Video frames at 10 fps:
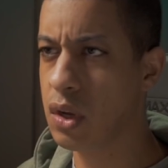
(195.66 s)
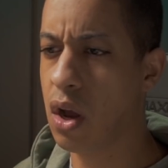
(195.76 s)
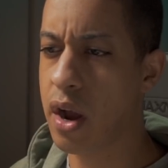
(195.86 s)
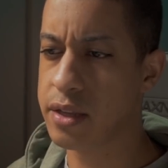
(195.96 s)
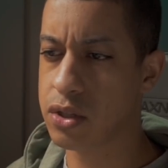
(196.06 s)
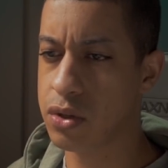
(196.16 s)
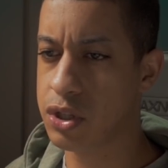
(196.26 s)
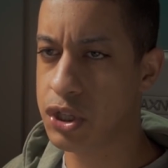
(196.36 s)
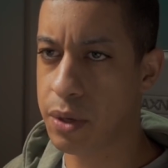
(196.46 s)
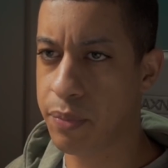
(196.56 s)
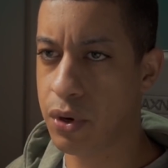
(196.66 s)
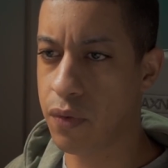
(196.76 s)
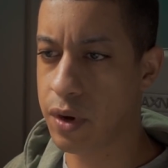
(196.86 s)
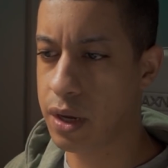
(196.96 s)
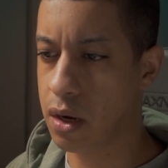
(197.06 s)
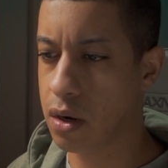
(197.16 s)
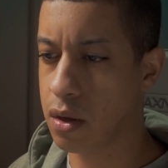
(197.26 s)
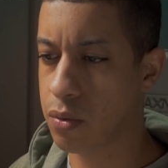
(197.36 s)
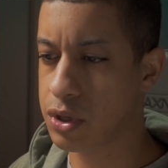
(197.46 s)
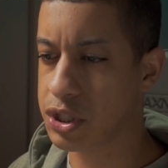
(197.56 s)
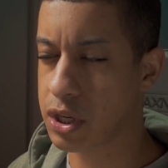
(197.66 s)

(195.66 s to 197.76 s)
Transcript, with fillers: All right, so just jumping over here, we're just